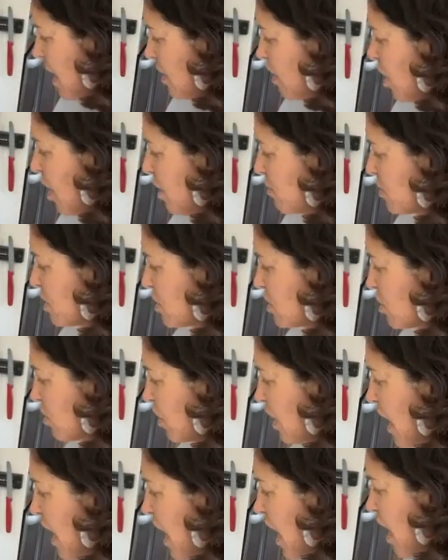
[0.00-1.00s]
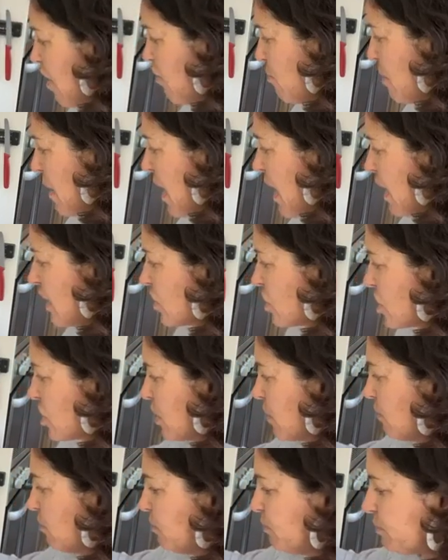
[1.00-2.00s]
And I'm just doing a half
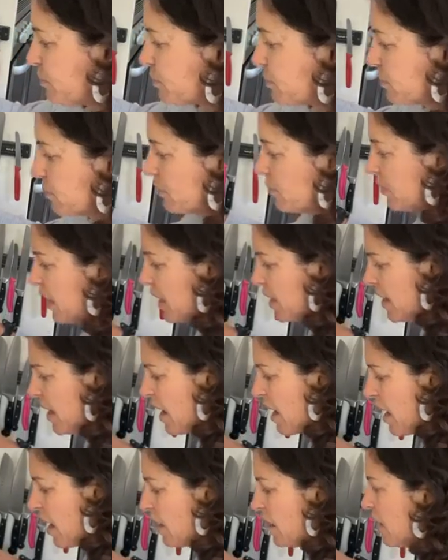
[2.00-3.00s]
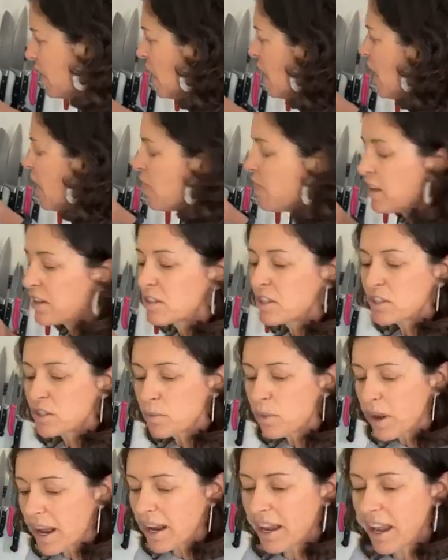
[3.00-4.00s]
batch. Now, this
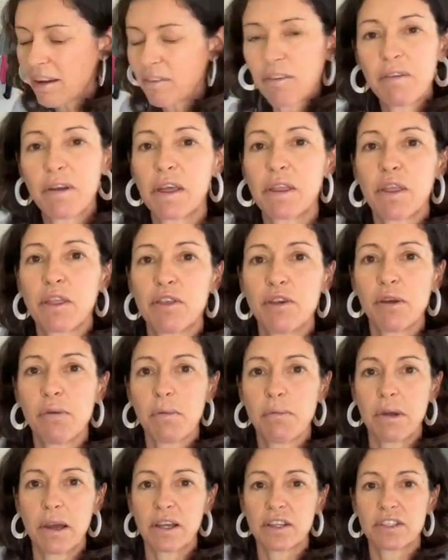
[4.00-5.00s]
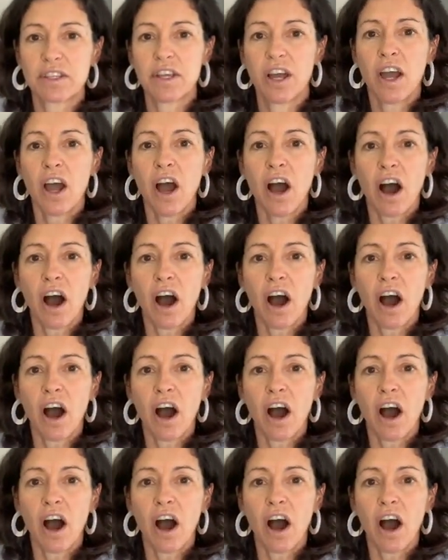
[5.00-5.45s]
is what I love about the Thermomix.